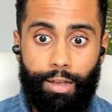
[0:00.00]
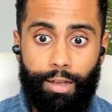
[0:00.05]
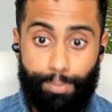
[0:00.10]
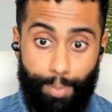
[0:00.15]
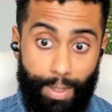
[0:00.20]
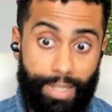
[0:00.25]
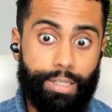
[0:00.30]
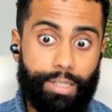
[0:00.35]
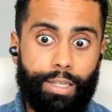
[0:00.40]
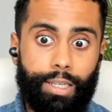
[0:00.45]

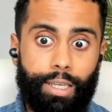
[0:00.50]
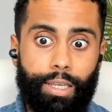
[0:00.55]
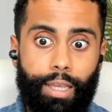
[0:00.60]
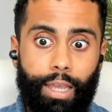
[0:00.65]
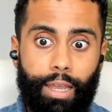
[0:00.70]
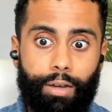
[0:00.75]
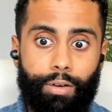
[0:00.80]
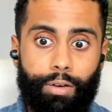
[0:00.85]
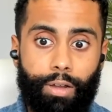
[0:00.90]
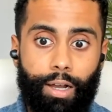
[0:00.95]

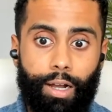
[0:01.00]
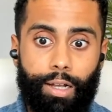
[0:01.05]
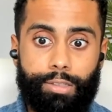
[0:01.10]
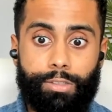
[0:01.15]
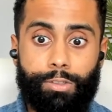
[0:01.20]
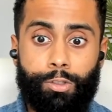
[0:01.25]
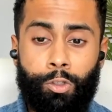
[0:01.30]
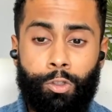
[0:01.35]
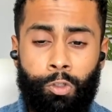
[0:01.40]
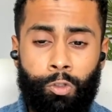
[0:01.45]
especially in
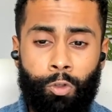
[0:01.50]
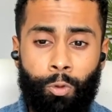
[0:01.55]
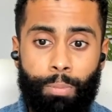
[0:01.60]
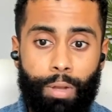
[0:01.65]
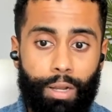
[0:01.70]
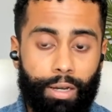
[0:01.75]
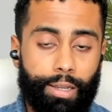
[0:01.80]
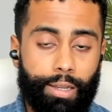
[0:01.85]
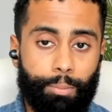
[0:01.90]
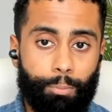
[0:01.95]
regards to
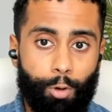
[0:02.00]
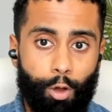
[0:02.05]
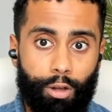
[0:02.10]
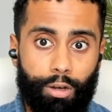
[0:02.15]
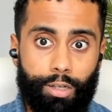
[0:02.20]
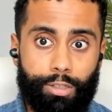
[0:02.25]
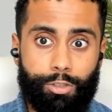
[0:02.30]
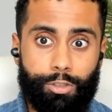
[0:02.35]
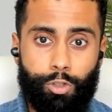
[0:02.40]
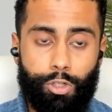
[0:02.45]
building
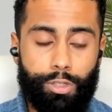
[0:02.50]
products,